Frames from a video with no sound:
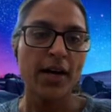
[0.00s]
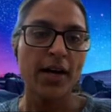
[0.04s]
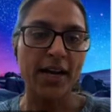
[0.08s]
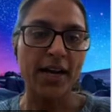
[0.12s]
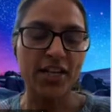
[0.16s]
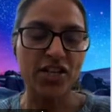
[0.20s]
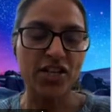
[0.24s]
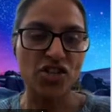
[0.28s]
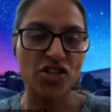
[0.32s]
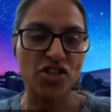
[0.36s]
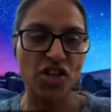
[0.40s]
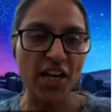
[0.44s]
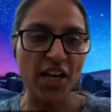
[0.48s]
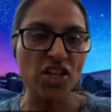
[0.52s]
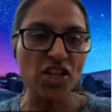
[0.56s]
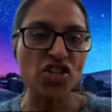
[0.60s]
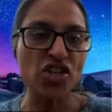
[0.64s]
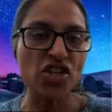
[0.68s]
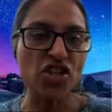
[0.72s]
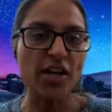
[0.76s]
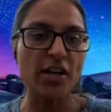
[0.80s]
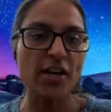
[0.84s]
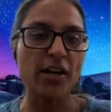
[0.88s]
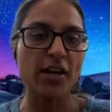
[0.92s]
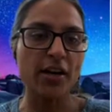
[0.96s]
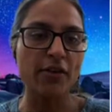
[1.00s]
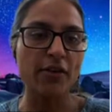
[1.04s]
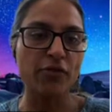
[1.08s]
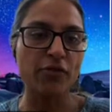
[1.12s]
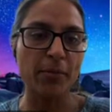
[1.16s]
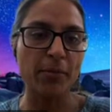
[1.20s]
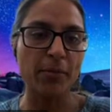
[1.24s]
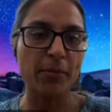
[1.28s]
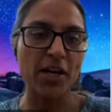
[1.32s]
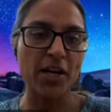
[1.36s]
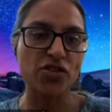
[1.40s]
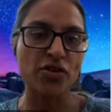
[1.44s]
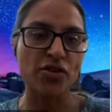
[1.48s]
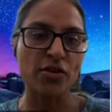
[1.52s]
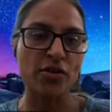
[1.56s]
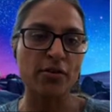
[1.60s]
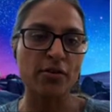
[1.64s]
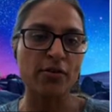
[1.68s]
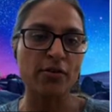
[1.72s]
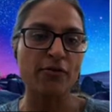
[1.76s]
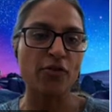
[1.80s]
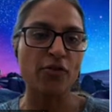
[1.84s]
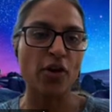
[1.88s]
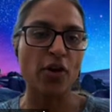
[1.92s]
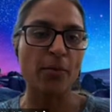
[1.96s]
exchanging
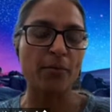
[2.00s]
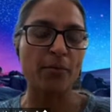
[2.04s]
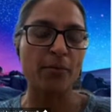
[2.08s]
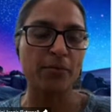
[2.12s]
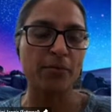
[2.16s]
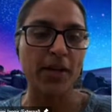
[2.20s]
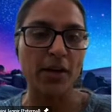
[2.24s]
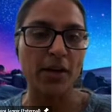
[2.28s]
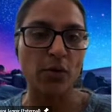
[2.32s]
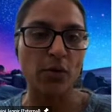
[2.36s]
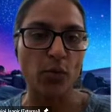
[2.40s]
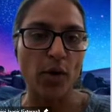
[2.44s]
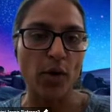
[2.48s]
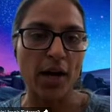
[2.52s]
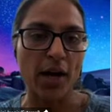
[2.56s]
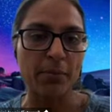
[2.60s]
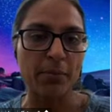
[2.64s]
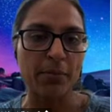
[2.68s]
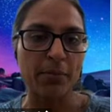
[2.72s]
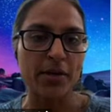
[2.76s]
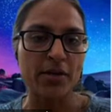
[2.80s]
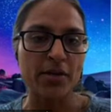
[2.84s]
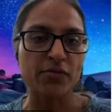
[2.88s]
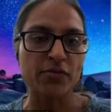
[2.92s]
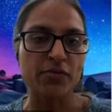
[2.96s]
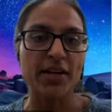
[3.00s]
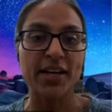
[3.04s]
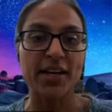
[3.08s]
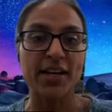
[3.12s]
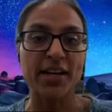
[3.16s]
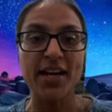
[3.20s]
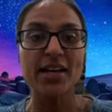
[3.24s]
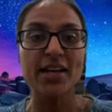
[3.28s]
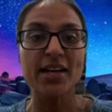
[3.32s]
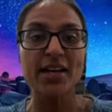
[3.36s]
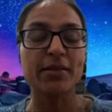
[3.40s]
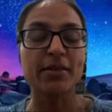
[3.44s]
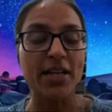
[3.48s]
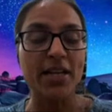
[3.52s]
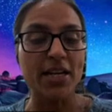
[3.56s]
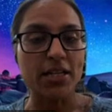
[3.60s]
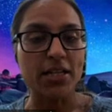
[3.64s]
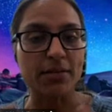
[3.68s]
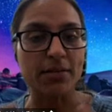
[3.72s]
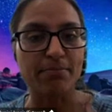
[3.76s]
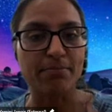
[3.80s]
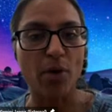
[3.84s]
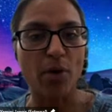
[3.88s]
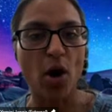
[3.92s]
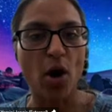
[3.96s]
information from the environment. We need
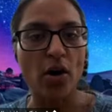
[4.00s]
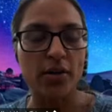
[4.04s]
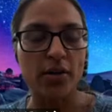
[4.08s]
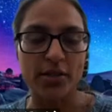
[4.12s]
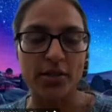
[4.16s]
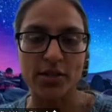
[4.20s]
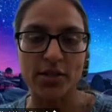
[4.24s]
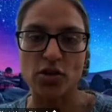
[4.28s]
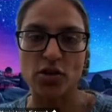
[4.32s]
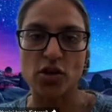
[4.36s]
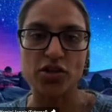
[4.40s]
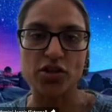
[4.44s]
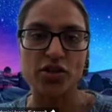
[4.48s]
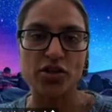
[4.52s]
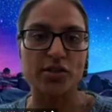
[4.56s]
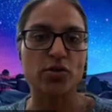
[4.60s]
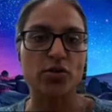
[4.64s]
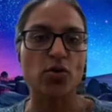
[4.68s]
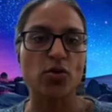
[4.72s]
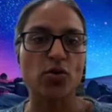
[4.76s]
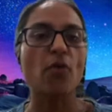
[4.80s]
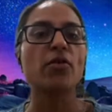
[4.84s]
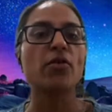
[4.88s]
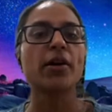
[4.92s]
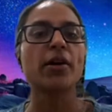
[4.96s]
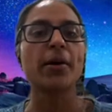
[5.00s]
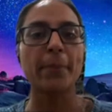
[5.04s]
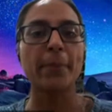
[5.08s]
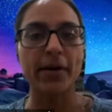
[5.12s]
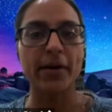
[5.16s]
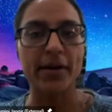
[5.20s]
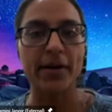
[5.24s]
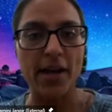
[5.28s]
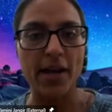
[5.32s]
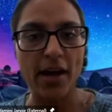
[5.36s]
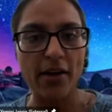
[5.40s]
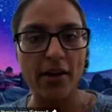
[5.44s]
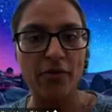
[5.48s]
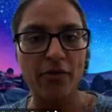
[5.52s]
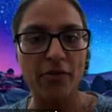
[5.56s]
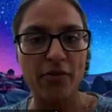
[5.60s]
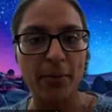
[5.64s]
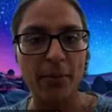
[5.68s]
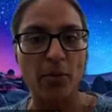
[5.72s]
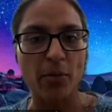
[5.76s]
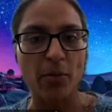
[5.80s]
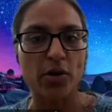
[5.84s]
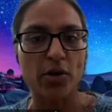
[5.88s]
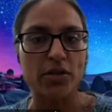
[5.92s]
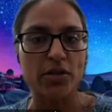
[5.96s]
these bonds, not just covalent, but
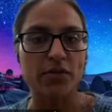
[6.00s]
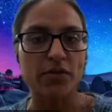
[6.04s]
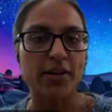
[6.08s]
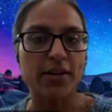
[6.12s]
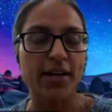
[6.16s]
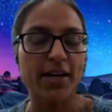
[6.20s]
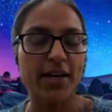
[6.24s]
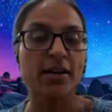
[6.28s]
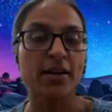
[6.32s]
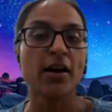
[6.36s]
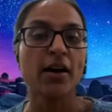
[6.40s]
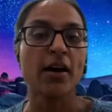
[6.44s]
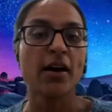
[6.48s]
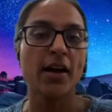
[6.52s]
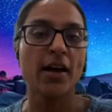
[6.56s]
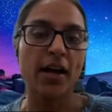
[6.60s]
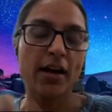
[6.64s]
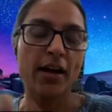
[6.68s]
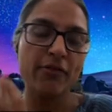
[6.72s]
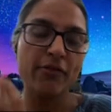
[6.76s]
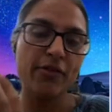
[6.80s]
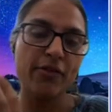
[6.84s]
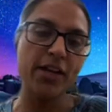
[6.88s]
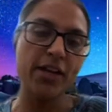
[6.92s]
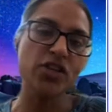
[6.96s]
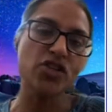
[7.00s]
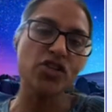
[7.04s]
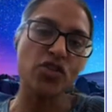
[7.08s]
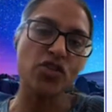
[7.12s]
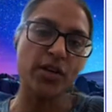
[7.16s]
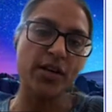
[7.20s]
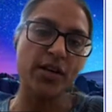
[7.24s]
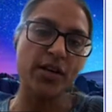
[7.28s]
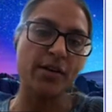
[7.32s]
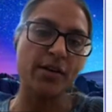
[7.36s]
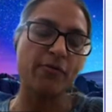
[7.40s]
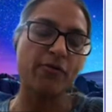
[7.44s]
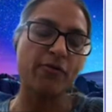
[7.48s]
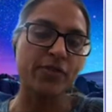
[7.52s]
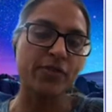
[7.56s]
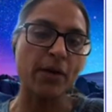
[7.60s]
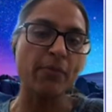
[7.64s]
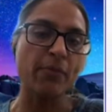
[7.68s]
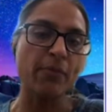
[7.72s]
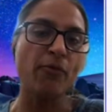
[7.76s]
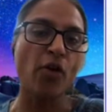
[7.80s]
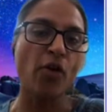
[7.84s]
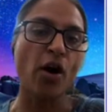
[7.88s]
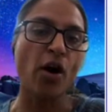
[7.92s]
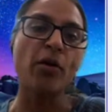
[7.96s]
every bonds. We need eventually
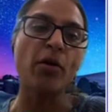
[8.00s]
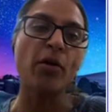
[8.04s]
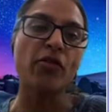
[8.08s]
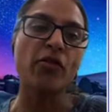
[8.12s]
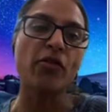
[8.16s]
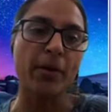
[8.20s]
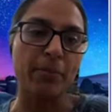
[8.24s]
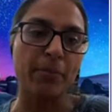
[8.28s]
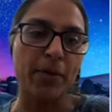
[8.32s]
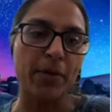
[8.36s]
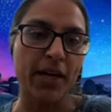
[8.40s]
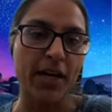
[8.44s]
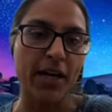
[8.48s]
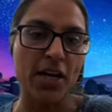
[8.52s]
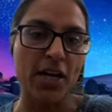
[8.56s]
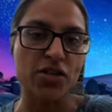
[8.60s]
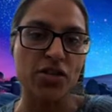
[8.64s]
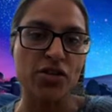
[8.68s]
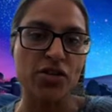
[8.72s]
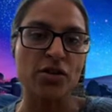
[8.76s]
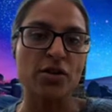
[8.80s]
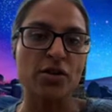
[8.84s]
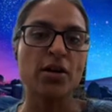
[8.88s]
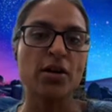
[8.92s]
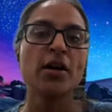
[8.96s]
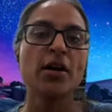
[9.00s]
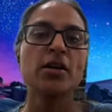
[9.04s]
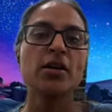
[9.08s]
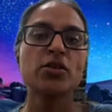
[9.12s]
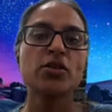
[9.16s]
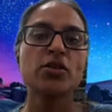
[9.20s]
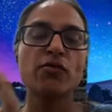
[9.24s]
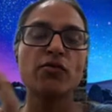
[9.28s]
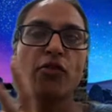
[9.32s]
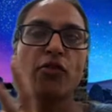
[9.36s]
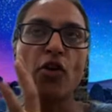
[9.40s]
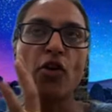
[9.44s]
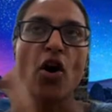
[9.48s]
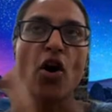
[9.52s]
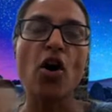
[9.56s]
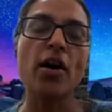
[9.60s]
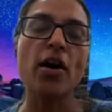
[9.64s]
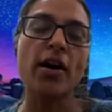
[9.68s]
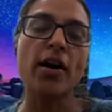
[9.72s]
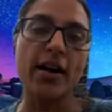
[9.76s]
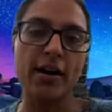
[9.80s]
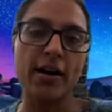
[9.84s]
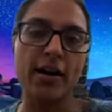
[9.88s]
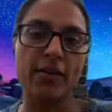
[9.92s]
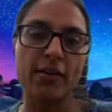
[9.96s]
some form of replication
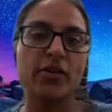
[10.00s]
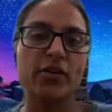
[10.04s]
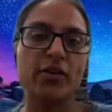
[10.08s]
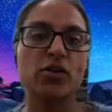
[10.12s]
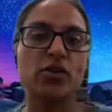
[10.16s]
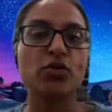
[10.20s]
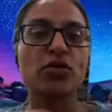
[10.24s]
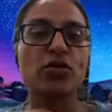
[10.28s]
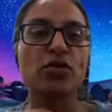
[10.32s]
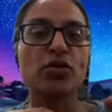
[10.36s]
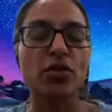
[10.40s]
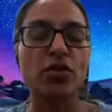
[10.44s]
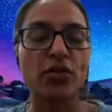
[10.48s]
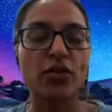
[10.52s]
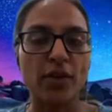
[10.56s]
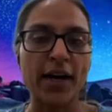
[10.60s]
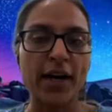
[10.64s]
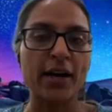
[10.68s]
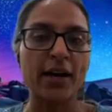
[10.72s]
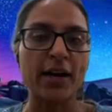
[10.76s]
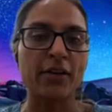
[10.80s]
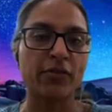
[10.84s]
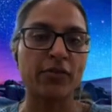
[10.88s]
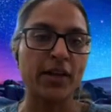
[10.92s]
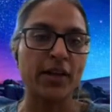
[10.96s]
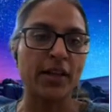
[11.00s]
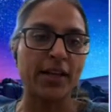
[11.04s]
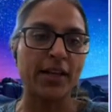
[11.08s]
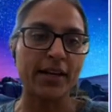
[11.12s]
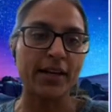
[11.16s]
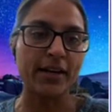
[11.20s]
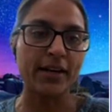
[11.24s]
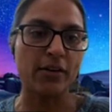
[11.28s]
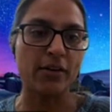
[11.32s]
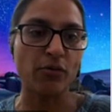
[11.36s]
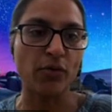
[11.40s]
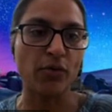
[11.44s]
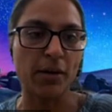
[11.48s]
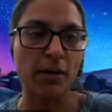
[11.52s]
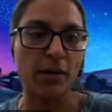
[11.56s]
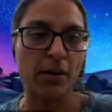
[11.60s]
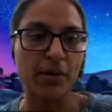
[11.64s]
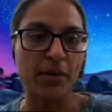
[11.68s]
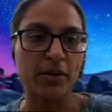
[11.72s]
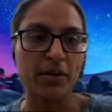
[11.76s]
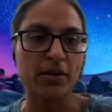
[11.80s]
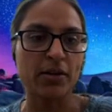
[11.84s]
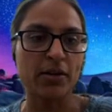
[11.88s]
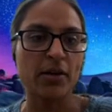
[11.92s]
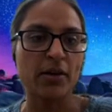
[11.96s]
for life to thrive in that
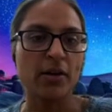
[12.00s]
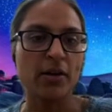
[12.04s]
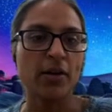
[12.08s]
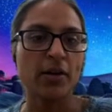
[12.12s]
environment.